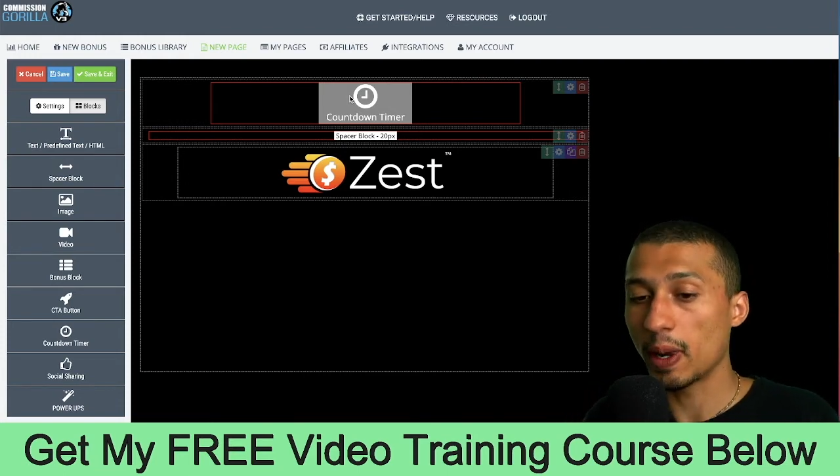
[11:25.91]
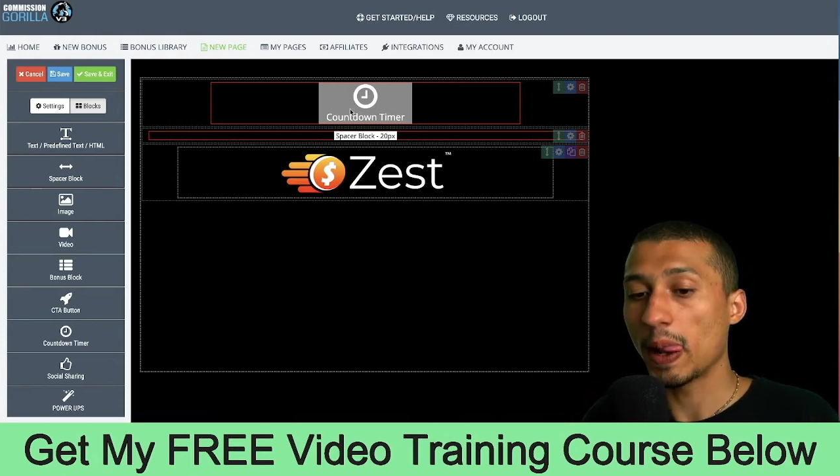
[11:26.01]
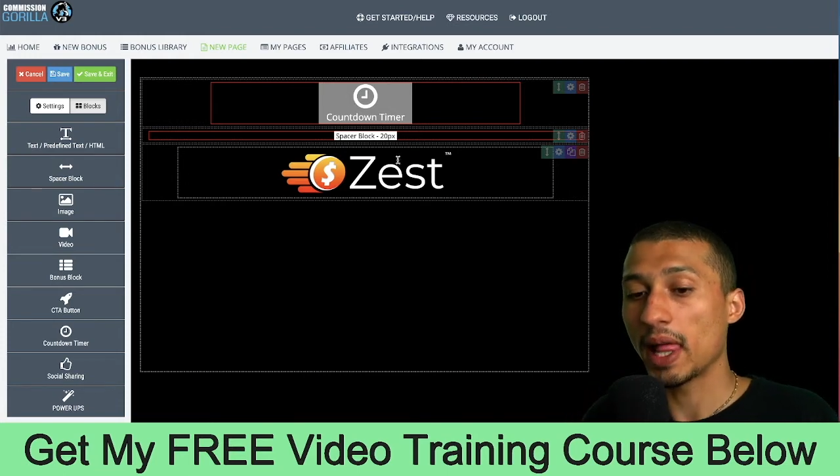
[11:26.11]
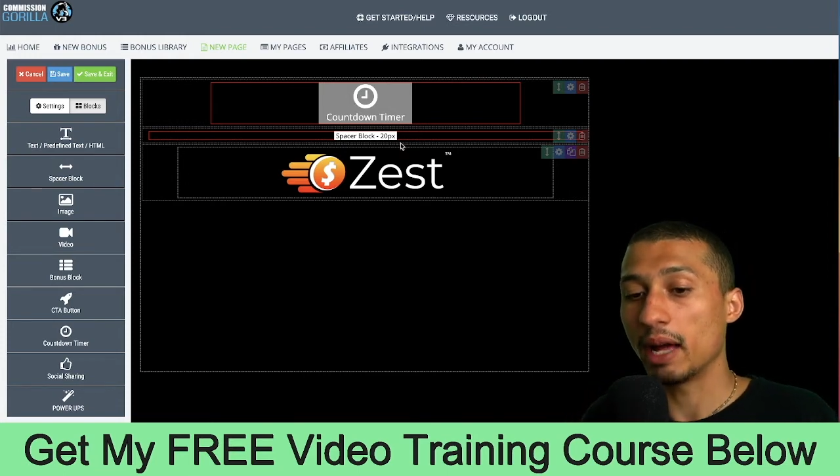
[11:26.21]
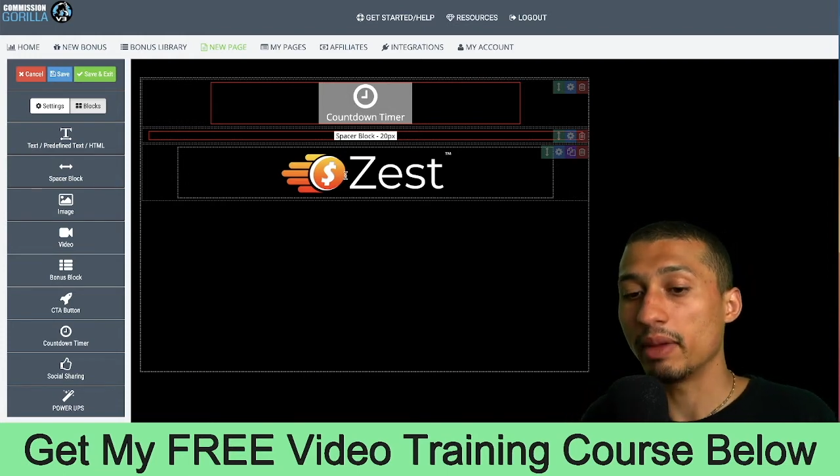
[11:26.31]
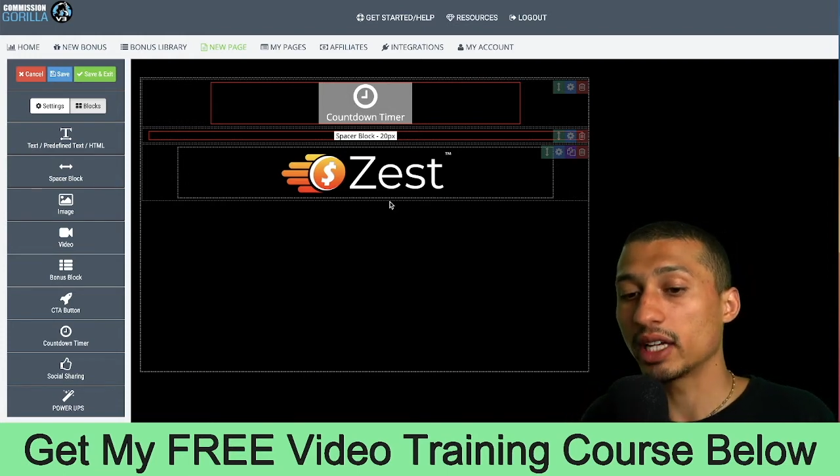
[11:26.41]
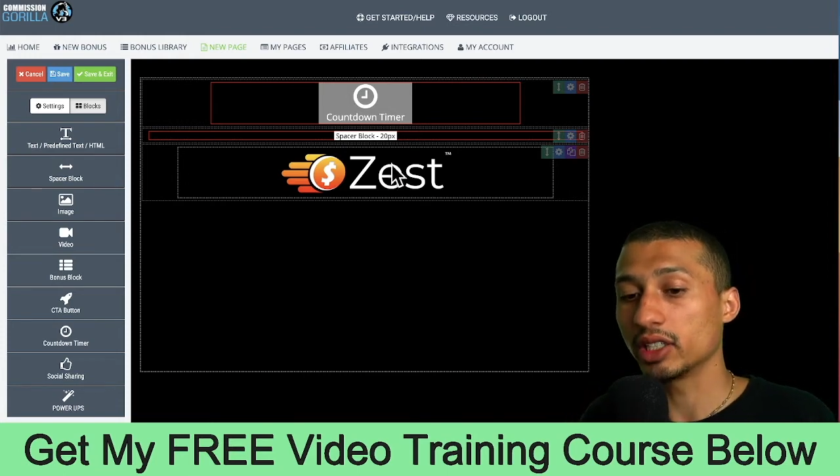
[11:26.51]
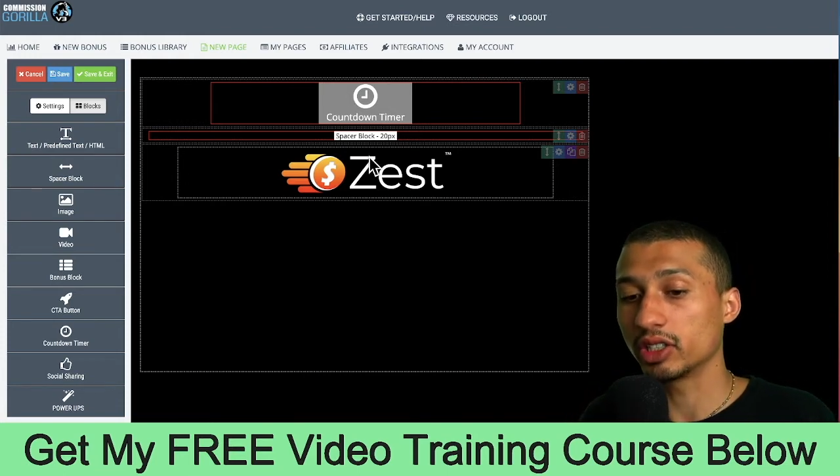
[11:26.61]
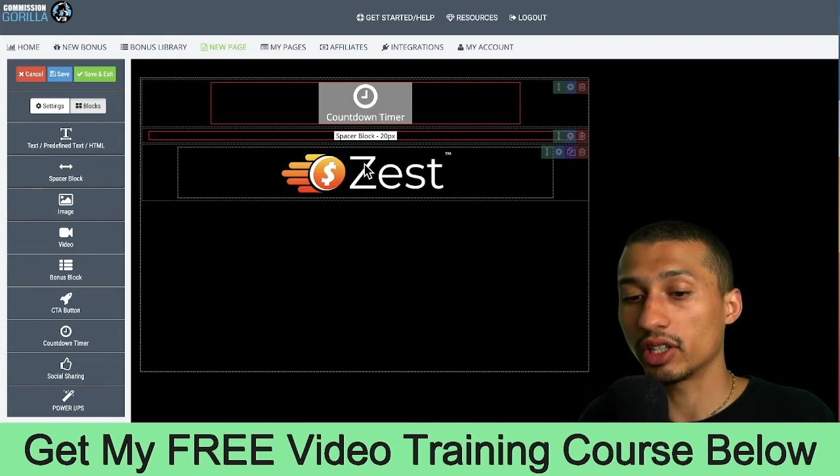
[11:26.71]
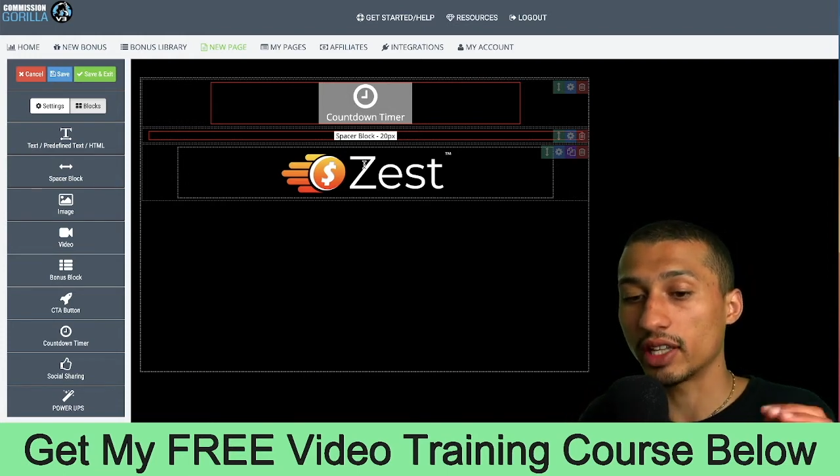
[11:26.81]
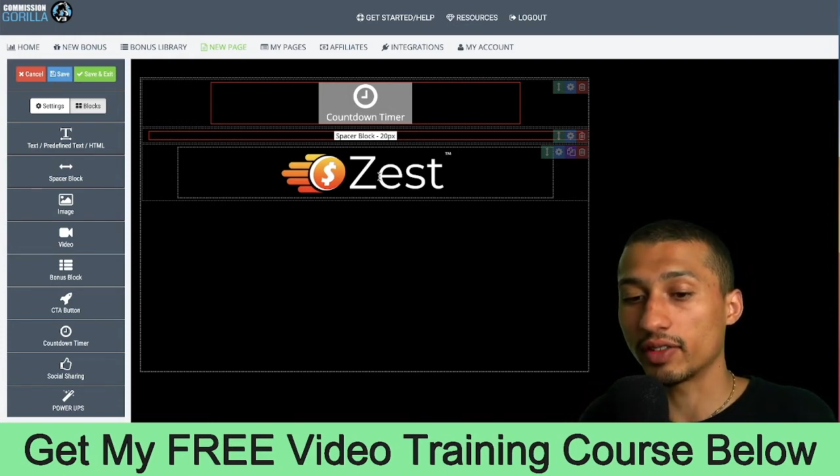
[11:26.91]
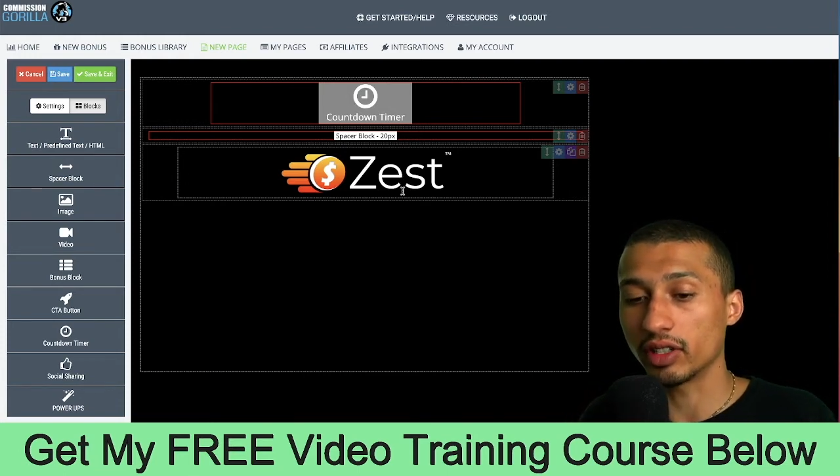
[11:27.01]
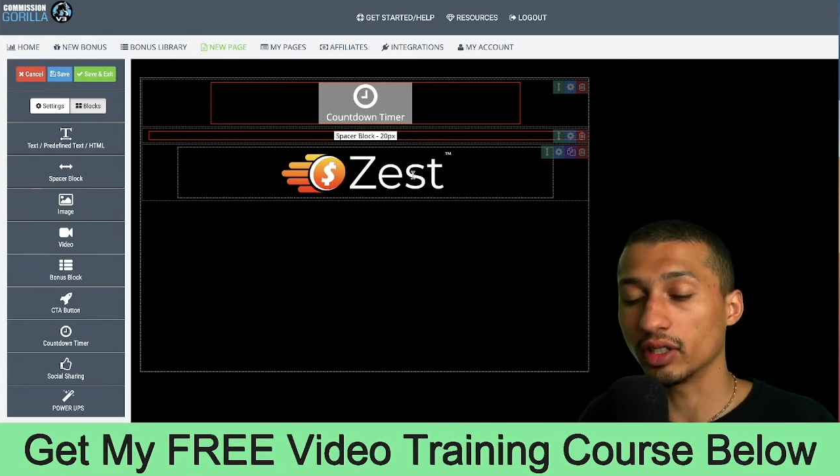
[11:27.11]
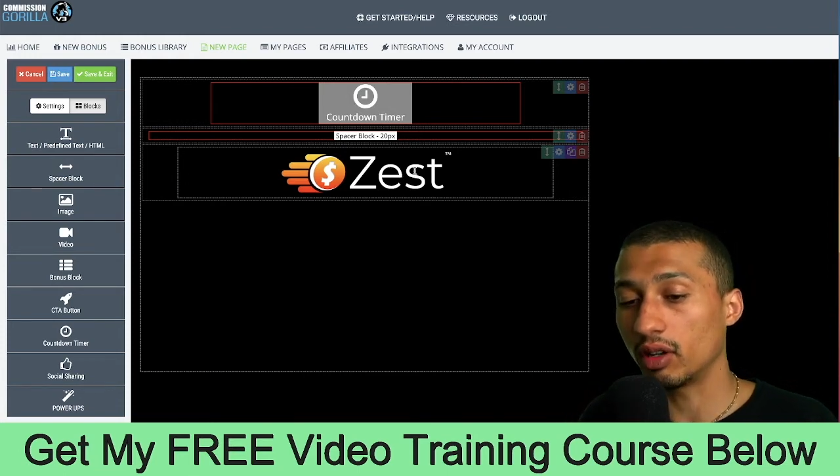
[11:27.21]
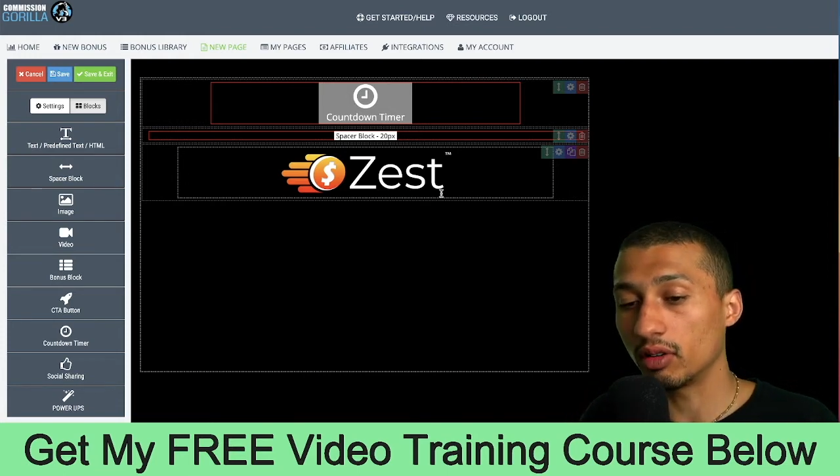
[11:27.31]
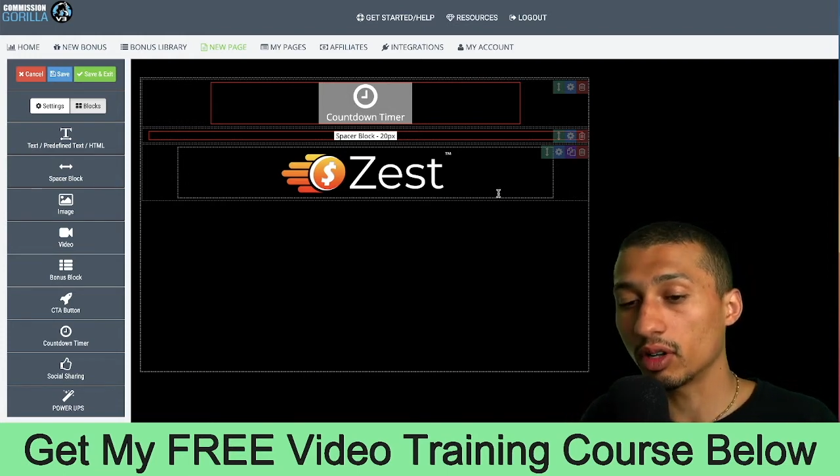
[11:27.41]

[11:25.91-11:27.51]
and making sure that you've got the logo